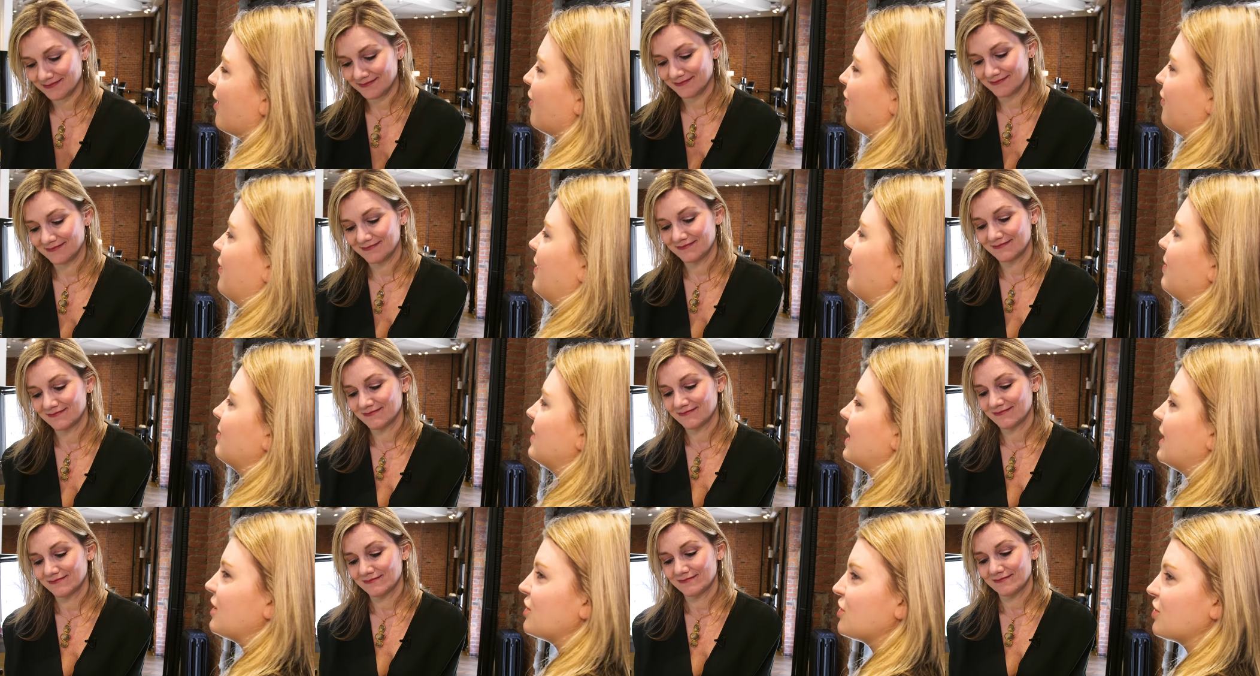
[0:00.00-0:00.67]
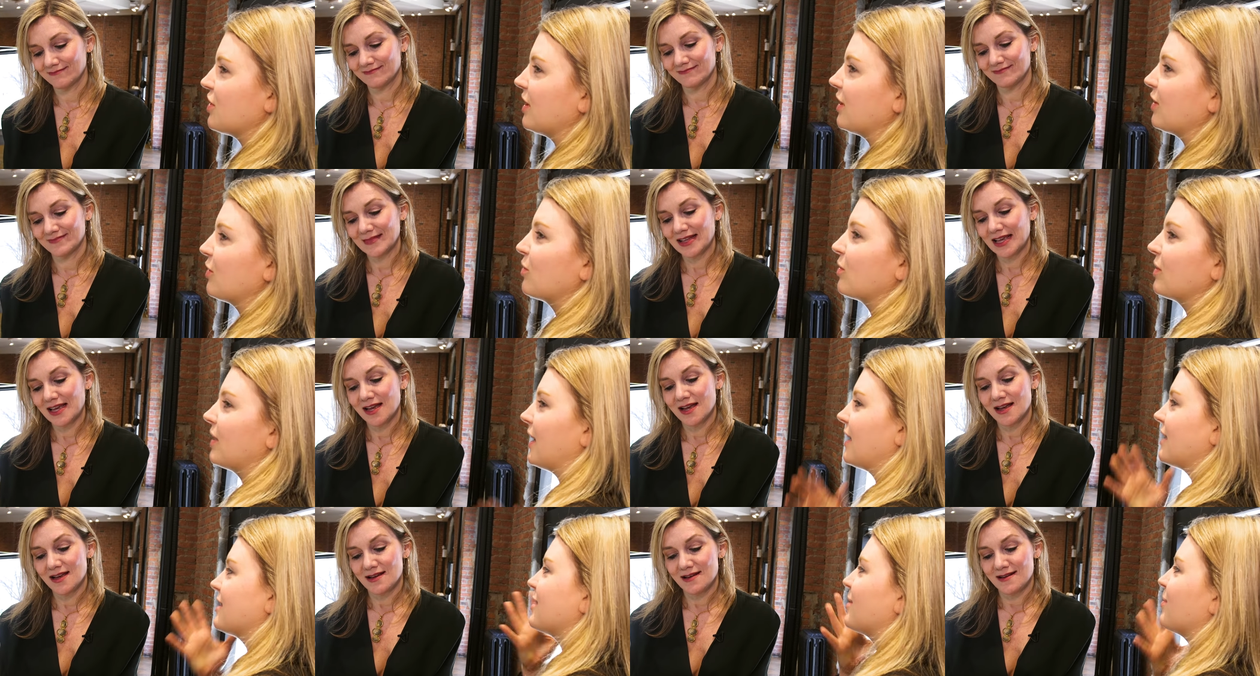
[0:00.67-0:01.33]
Speaker 1: a foundation
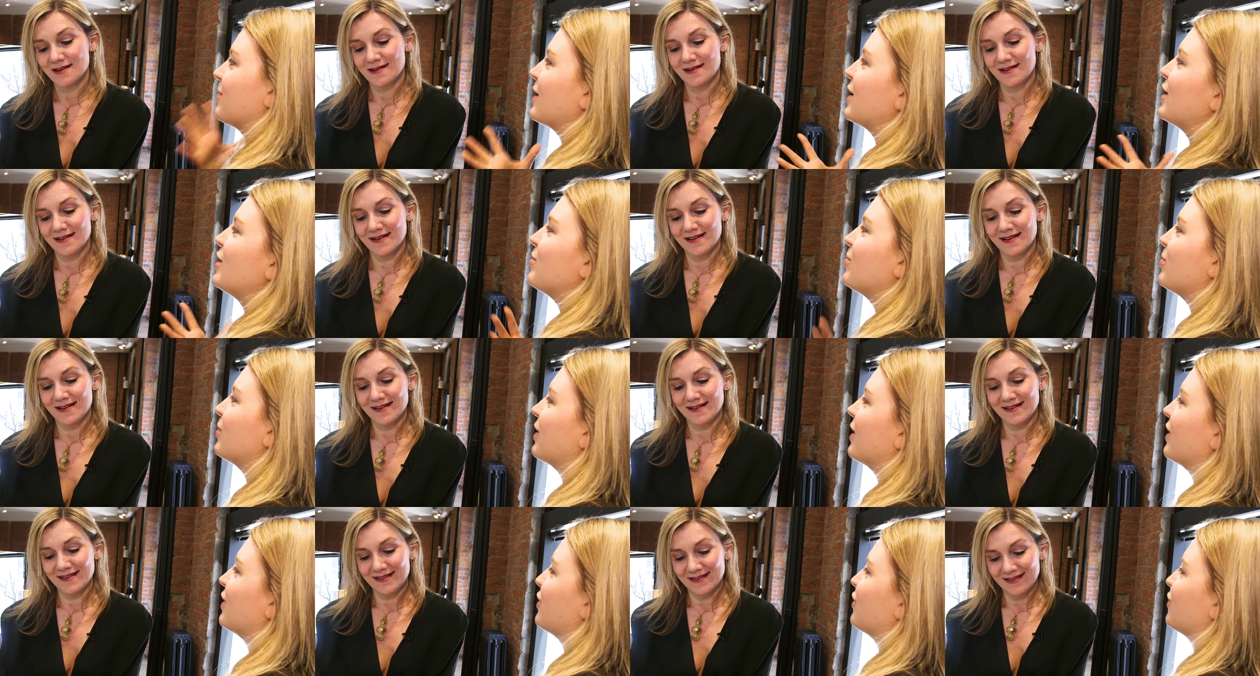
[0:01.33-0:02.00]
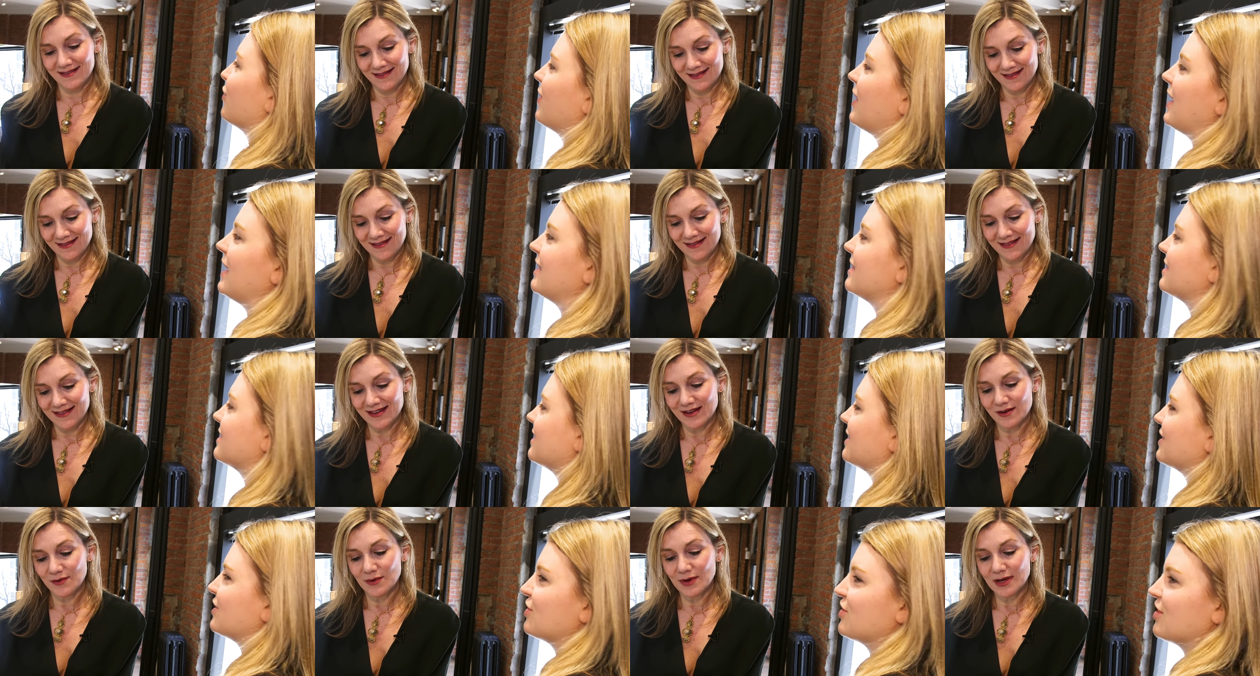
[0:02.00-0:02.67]
or like something you put on your
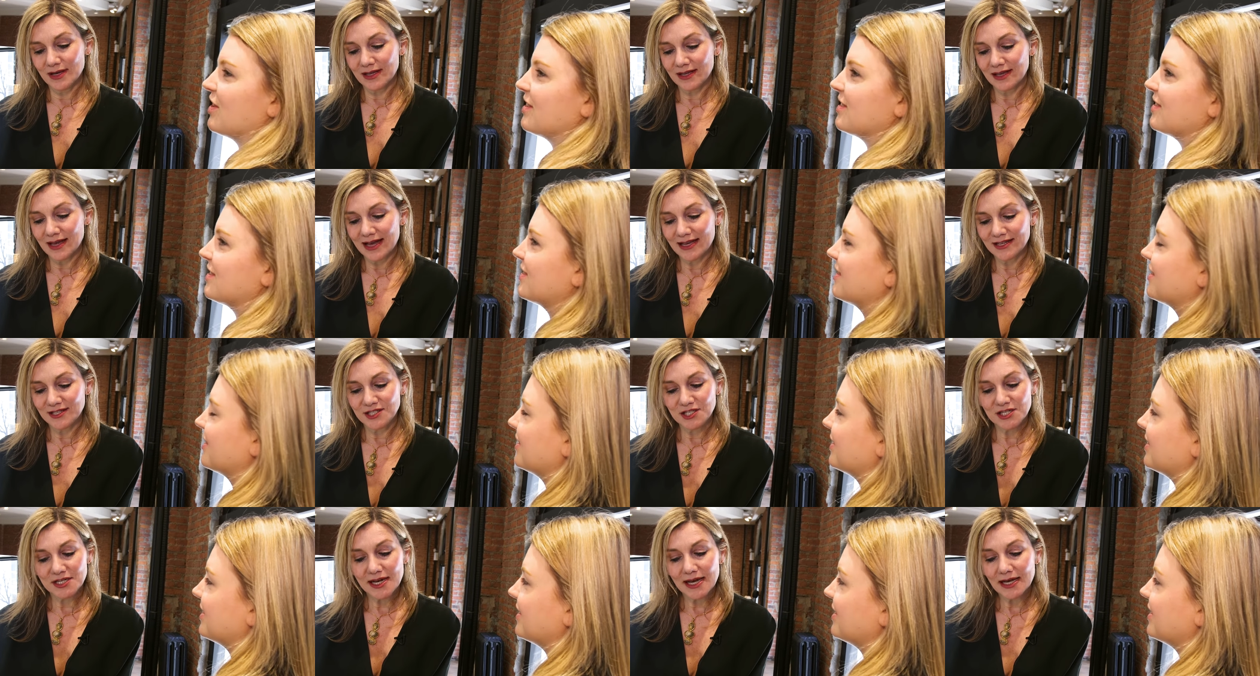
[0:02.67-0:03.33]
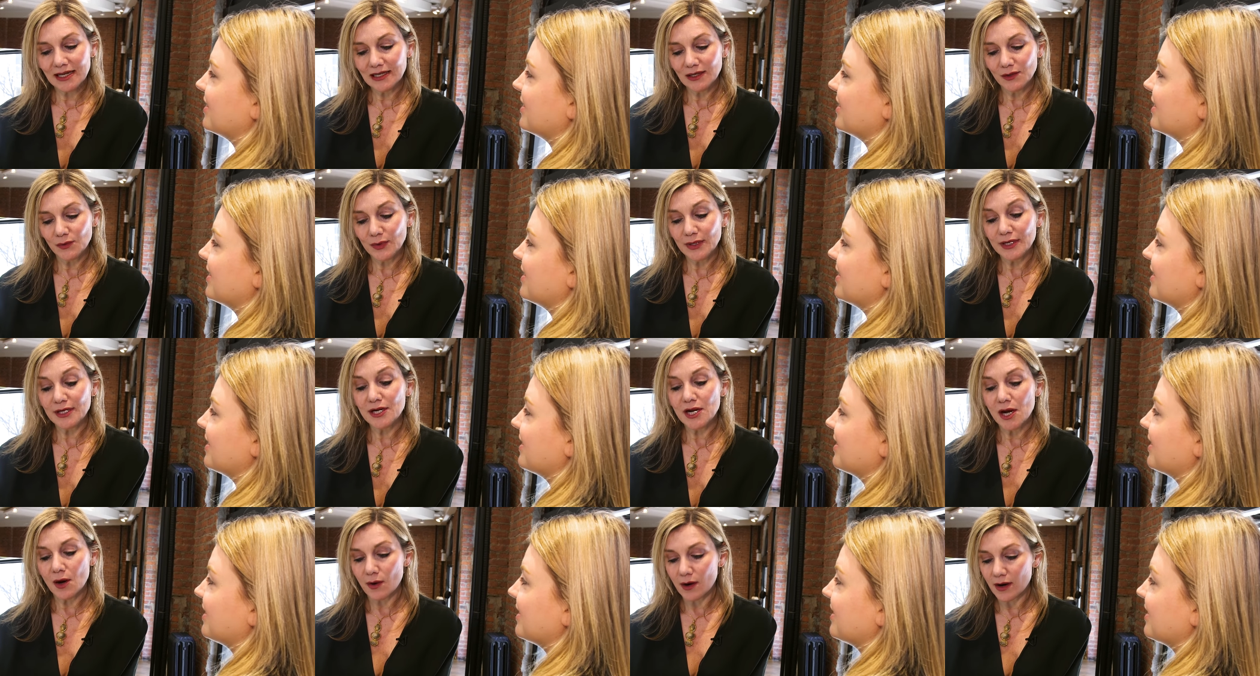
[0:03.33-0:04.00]
face?
Speaker 2: It's well, just... at Giella,
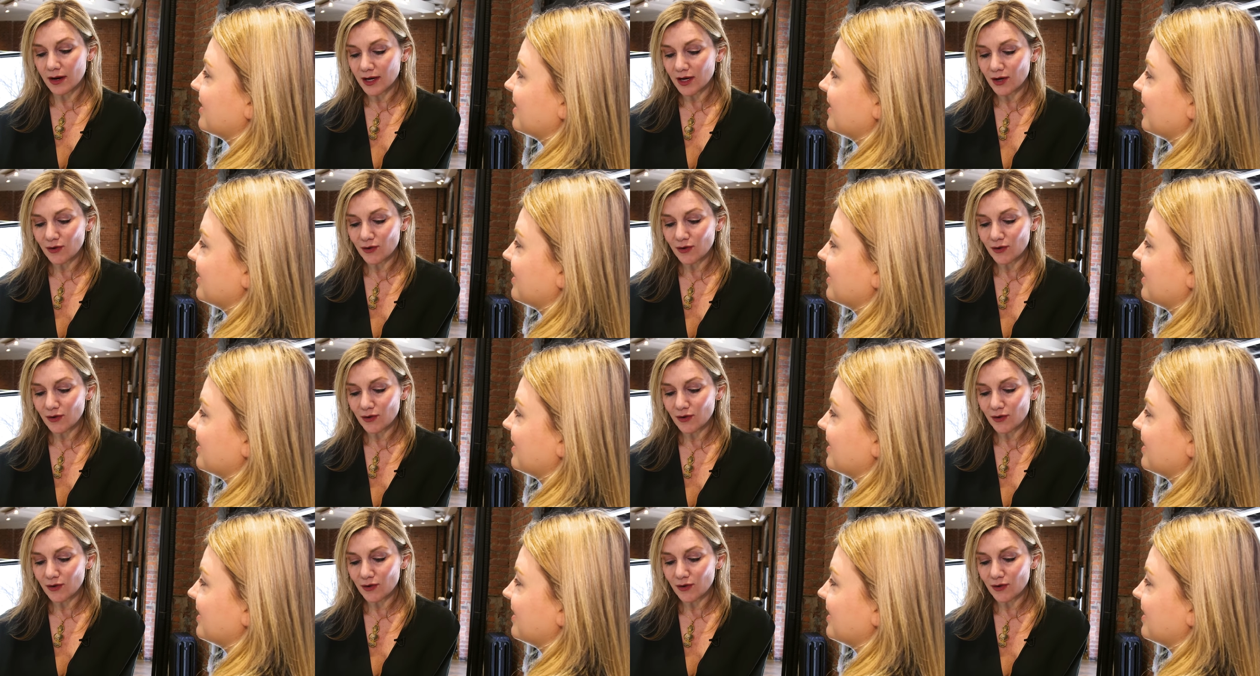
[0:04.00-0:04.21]
we know our